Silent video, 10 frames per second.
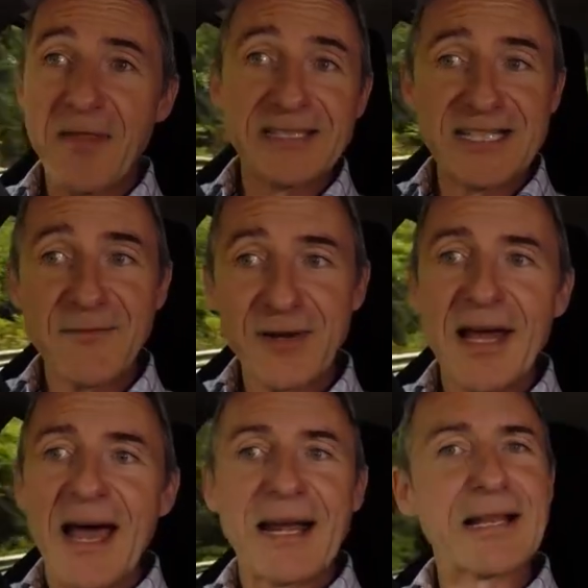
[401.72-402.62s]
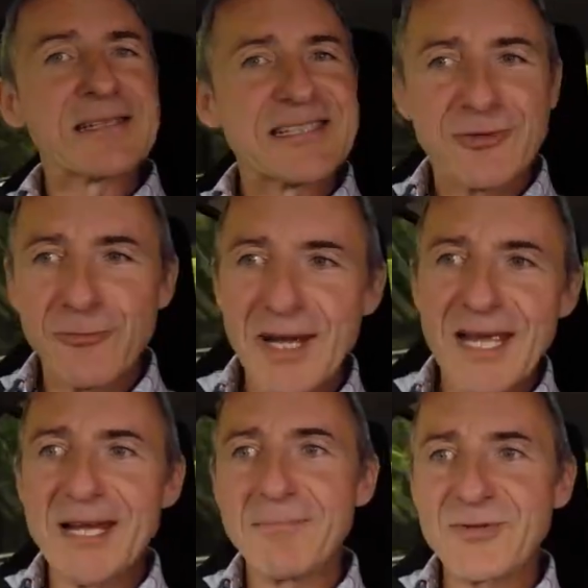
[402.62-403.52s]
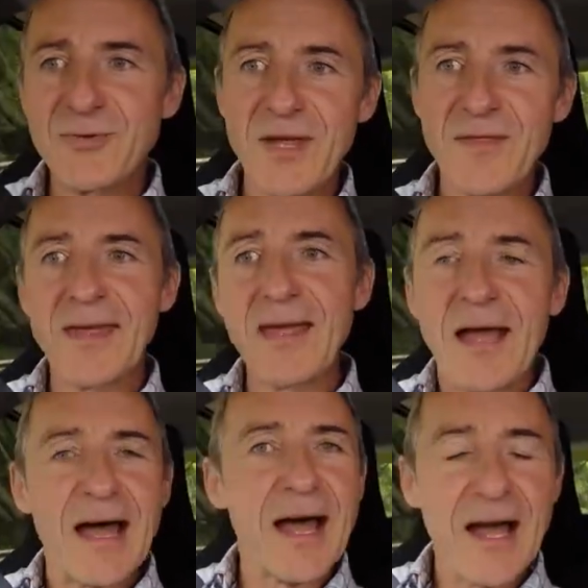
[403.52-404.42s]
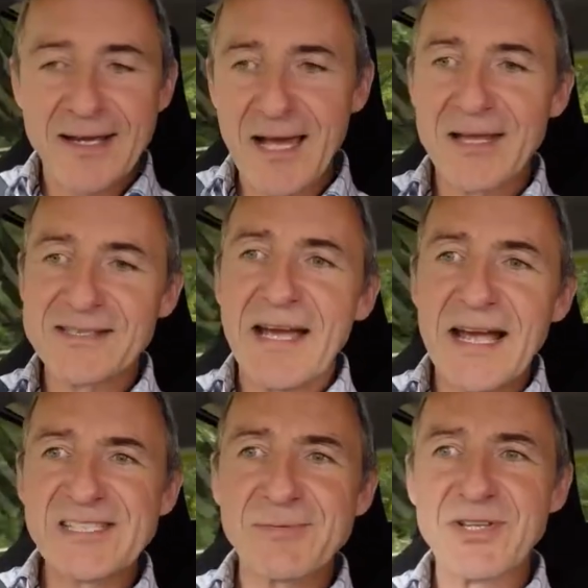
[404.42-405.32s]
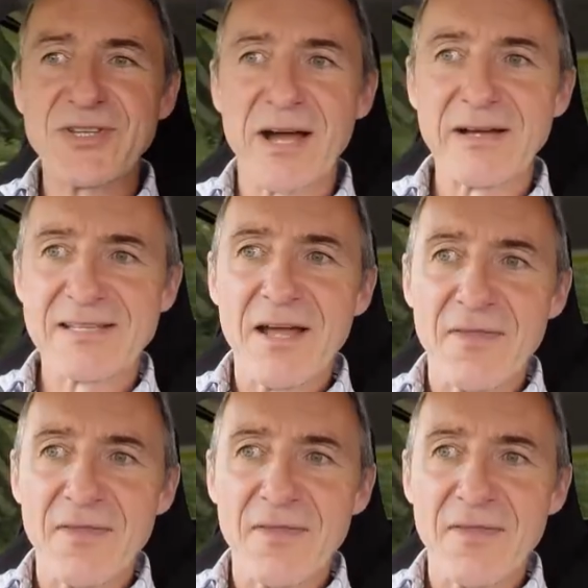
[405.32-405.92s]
There's even a little screen between the coloured instrument dials